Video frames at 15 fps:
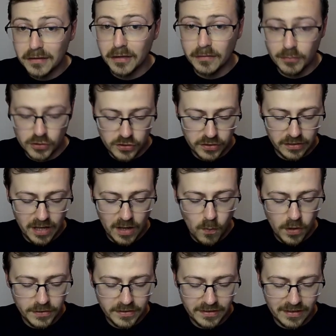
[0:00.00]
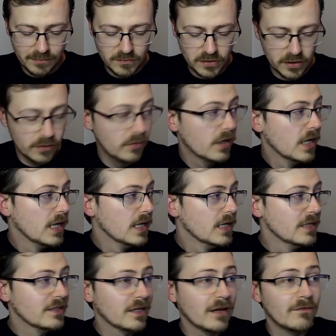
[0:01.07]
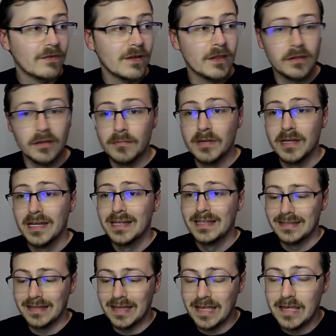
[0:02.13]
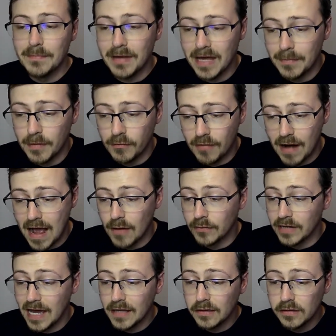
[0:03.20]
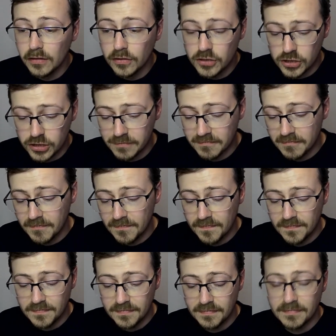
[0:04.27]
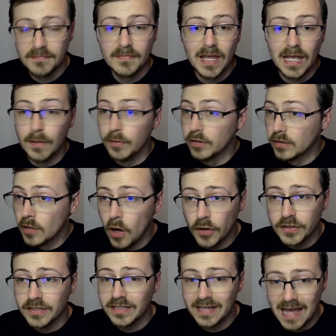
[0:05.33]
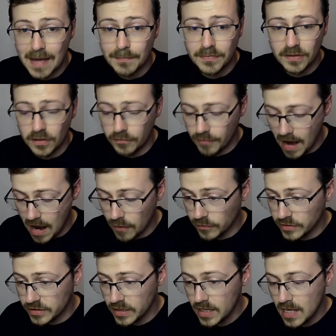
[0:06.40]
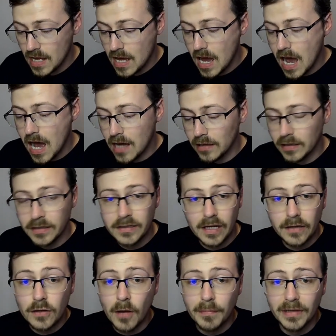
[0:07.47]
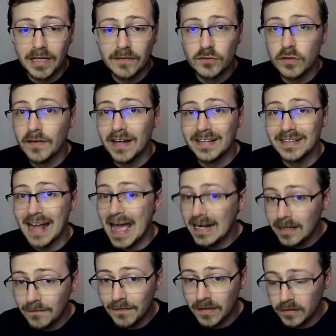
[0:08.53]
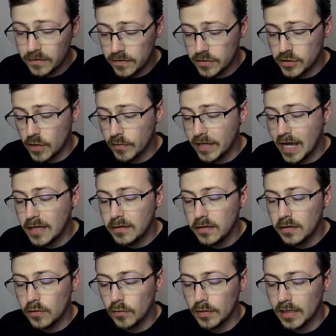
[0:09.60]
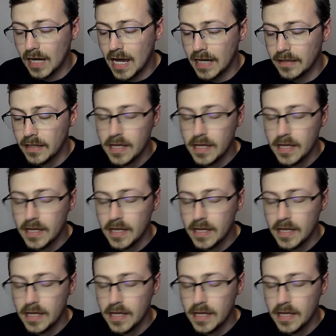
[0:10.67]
as much as they wanted him to, to convince them to keep him around. As such, he was not kept around. Harland is not believed to have added anything to the Joe Gacy storyline.